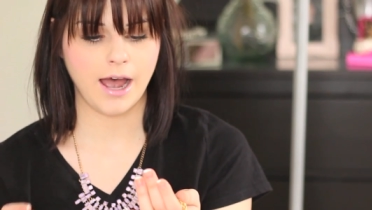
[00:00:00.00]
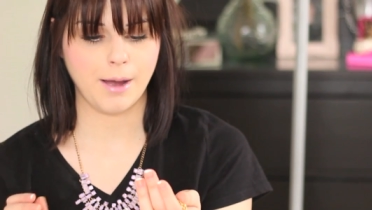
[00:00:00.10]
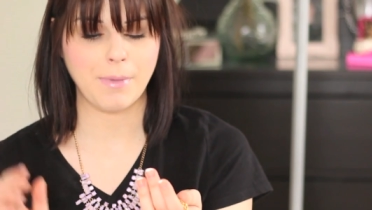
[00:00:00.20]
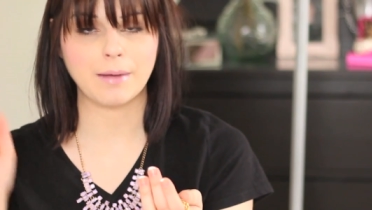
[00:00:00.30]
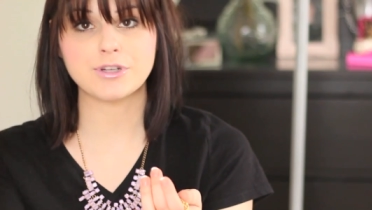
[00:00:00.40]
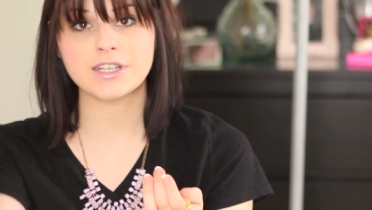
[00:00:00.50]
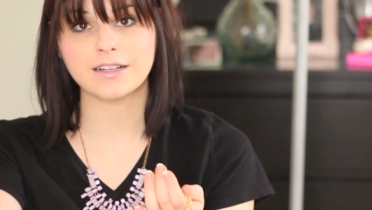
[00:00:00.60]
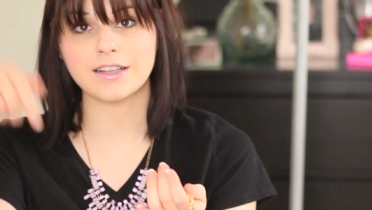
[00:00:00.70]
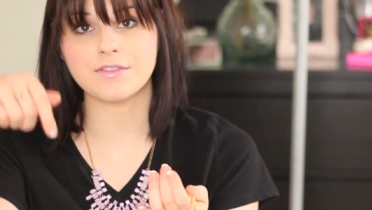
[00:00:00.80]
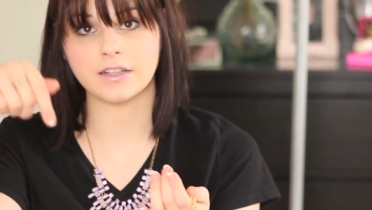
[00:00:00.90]
um, I'm just
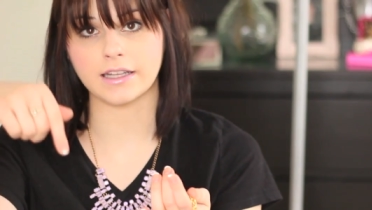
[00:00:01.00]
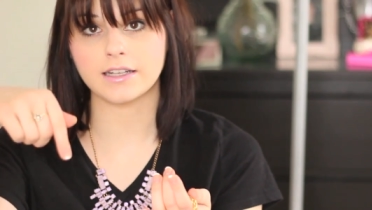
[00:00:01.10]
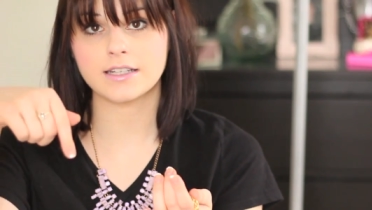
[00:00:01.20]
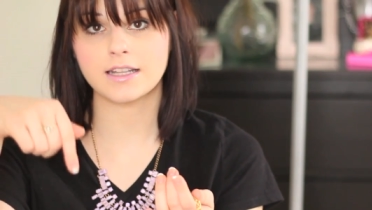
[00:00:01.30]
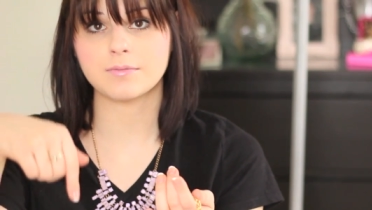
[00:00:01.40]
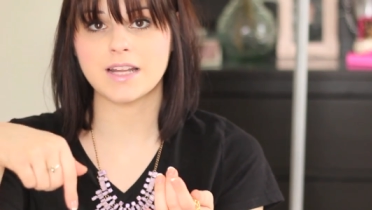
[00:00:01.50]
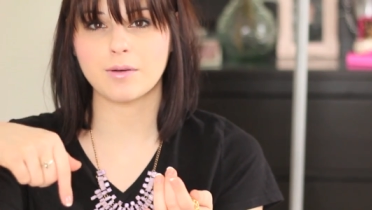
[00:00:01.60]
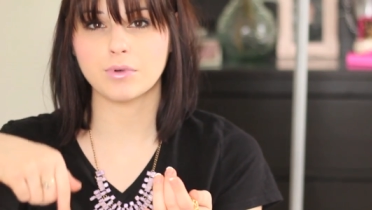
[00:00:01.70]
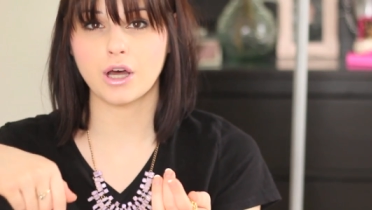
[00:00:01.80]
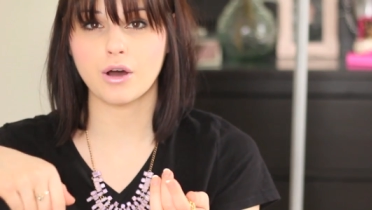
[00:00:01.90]
gonna leave the link to them
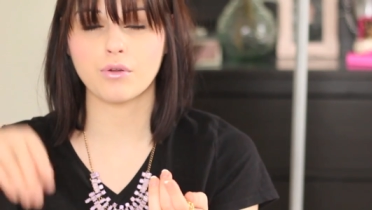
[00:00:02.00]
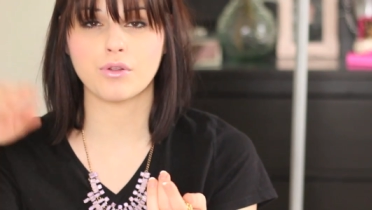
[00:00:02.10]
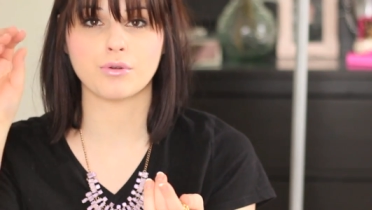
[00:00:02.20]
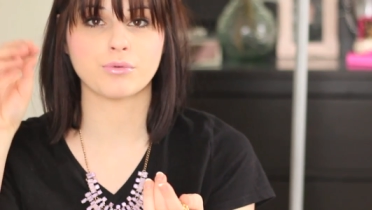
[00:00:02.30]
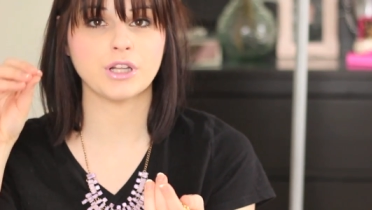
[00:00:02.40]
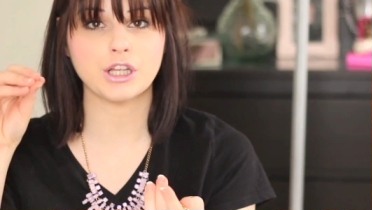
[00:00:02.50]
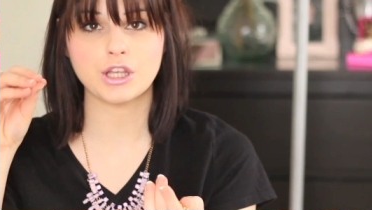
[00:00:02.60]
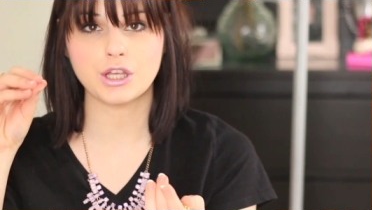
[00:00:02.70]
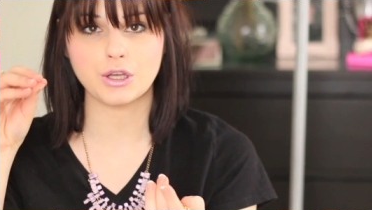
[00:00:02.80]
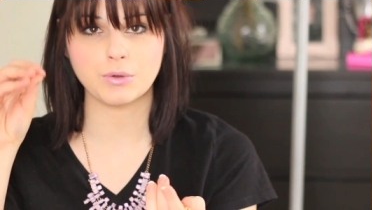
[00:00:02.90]
down below. They're really
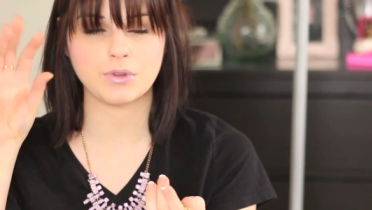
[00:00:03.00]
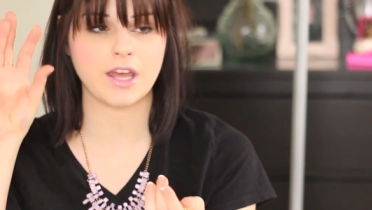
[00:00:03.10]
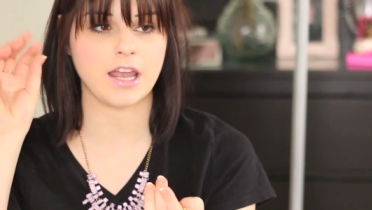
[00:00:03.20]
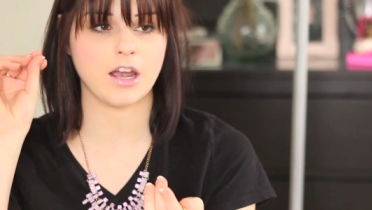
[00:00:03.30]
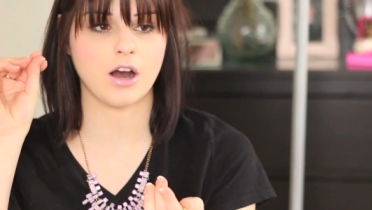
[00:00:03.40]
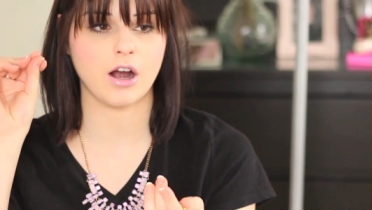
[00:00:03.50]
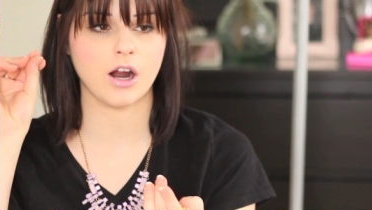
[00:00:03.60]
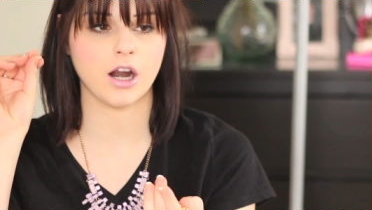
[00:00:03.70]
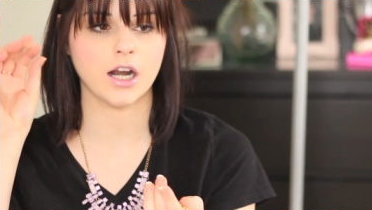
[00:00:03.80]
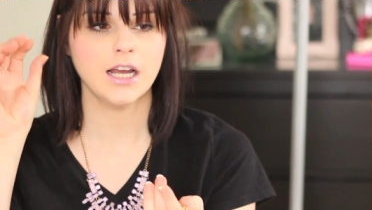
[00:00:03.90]
cute. They
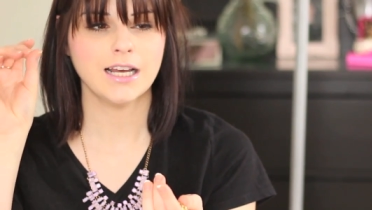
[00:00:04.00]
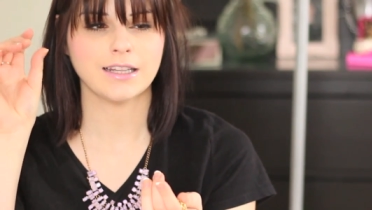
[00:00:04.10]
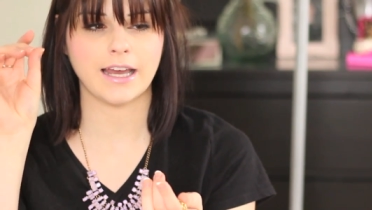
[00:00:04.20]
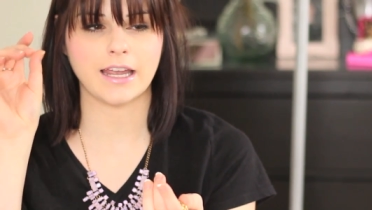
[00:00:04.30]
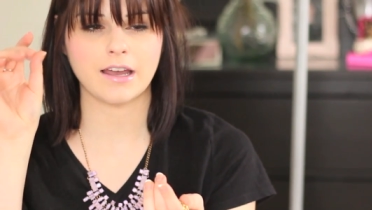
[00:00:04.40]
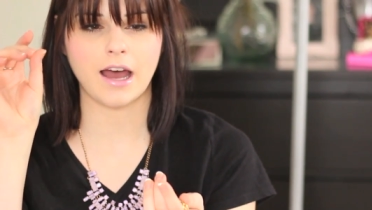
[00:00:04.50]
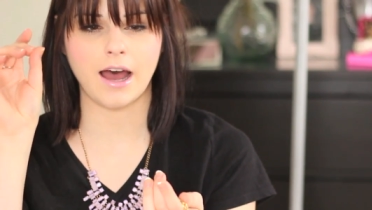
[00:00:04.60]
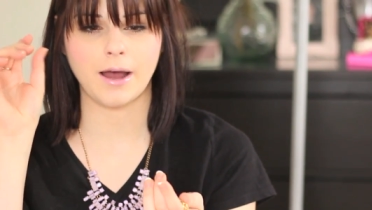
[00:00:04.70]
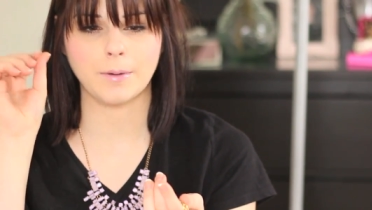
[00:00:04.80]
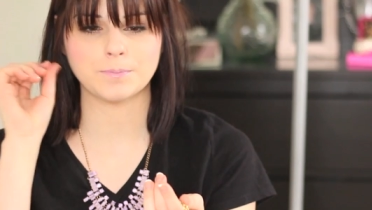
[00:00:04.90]
are like
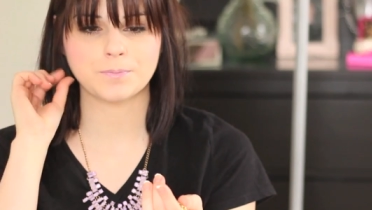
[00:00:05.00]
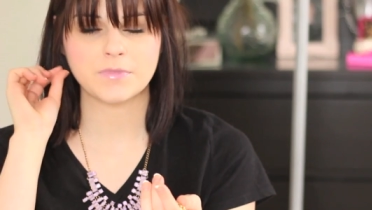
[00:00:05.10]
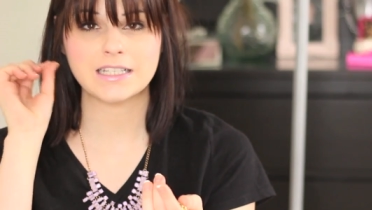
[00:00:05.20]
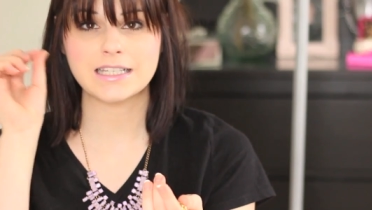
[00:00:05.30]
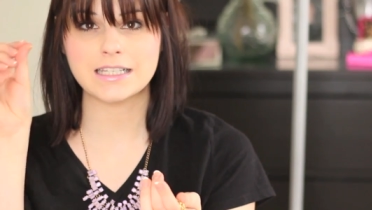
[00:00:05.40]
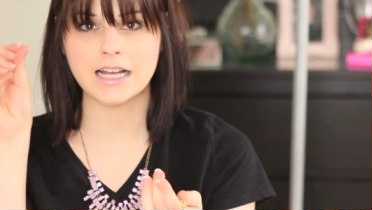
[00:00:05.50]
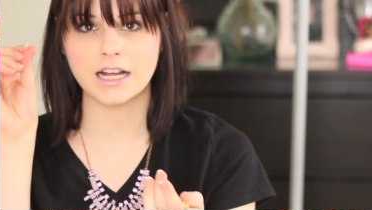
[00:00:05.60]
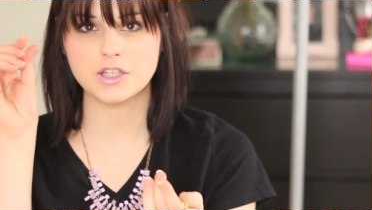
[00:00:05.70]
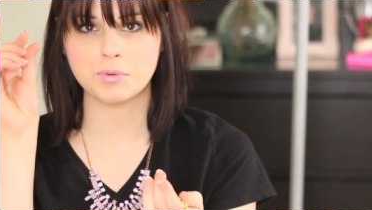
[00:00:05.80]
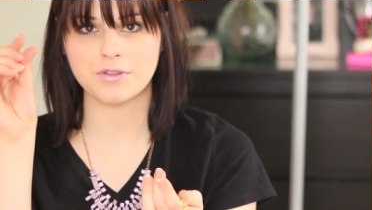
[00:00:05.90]
um,
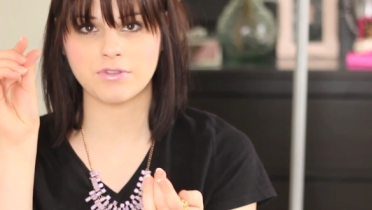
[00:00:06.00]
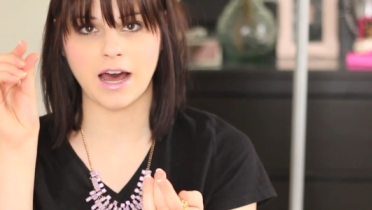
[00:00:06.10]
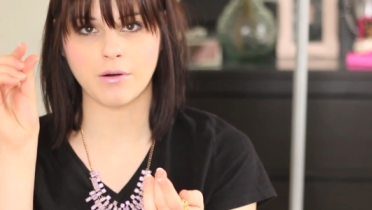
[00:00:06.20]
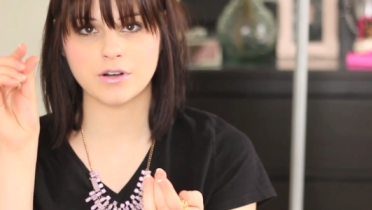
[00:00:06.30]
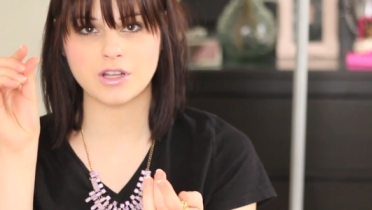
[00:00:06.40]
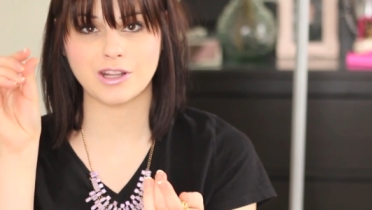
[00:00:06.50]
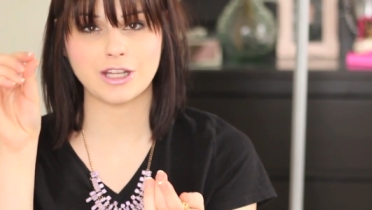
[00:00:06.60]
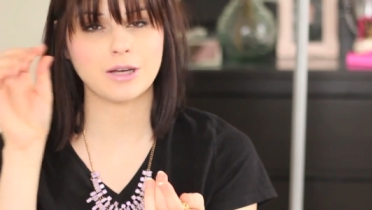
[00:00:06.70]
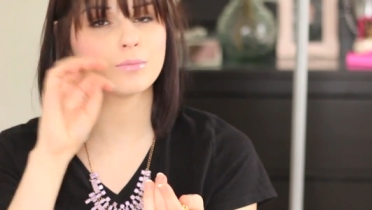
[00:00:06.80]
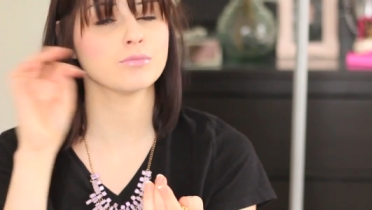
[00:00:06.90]
studs with flowers on
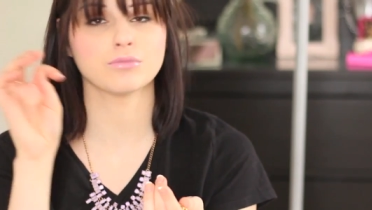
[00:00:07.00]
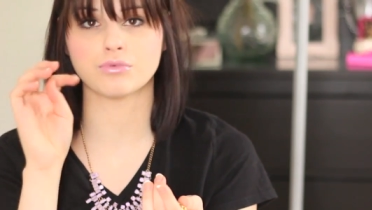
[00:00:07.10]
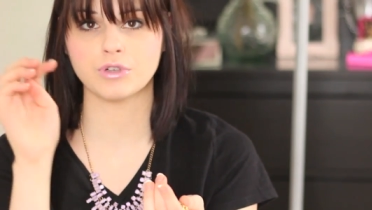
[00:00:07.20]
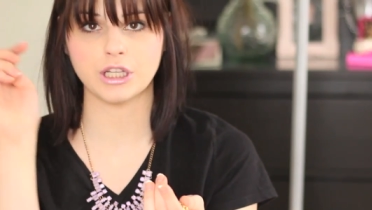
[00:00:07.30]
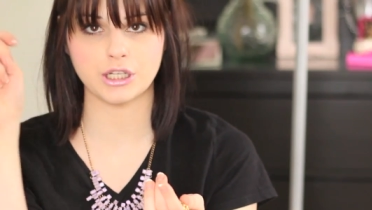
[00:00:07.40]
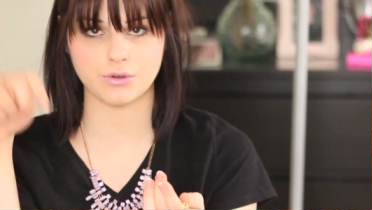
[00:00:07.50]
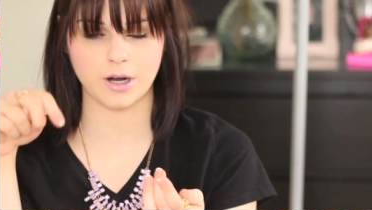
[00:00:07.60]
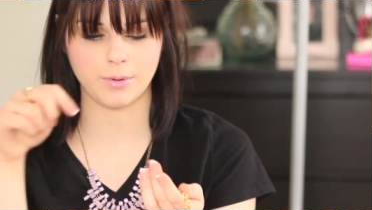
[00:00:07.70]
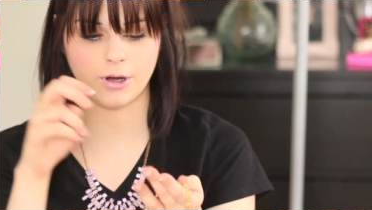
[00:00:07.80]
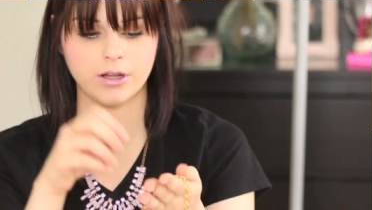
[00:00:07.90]
them. Really
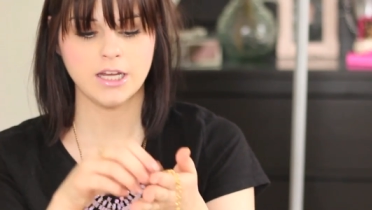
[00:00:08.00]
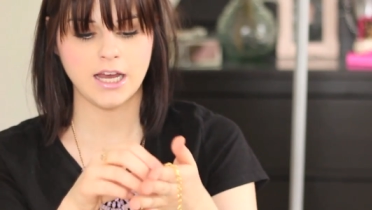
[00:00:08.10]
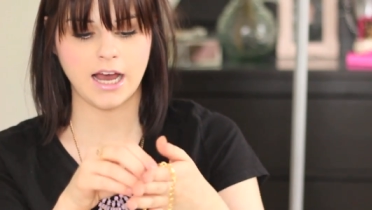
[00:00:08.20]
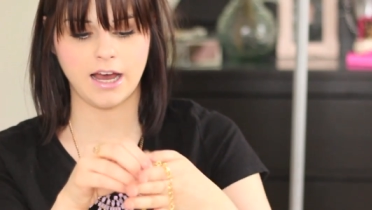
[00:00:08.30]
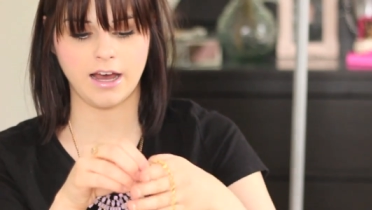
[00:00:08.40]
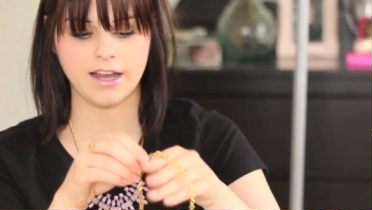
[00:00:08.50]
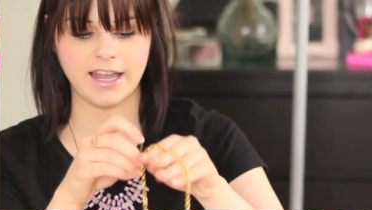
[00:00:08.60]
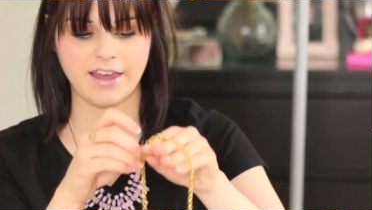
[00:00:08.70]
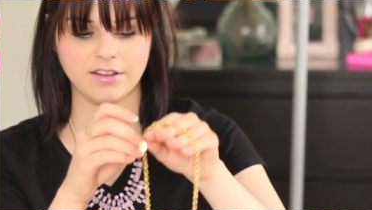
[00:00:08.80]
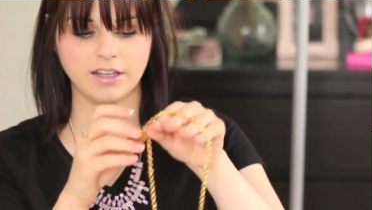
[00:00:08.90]
adorable. Uh,
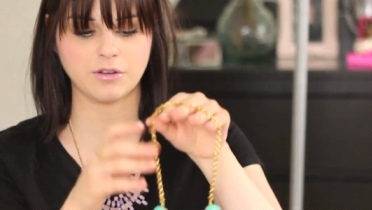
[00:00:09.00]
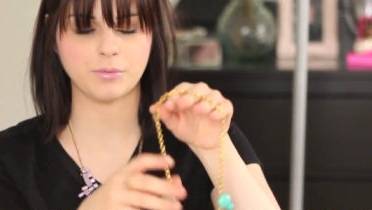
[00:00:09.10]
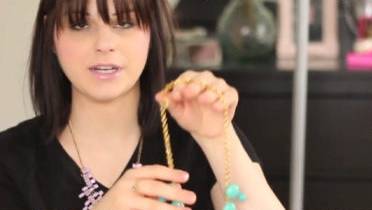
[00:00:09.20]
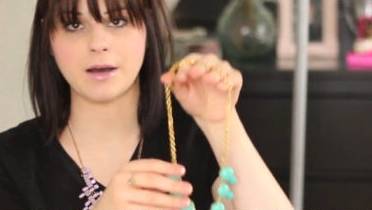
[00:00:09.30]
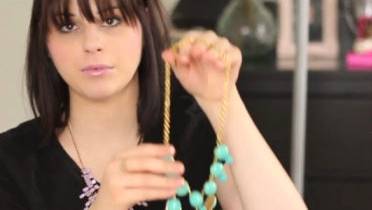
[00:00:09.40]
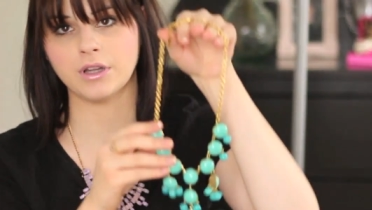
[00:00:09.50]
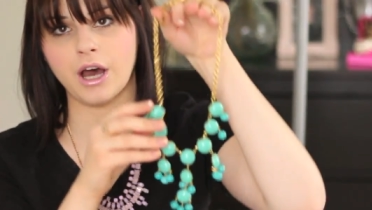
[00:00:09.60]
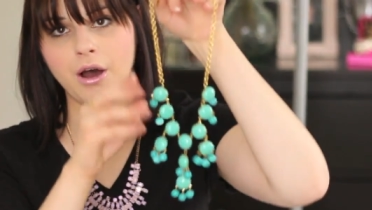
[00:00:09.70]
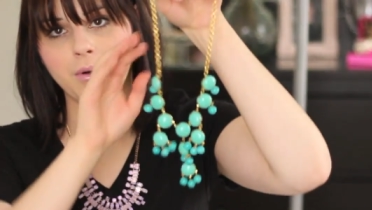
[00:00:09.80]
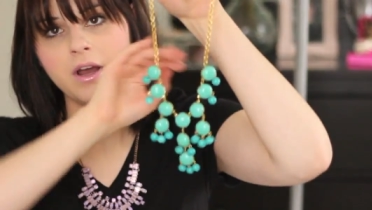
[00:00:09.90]
again, the link will be down below.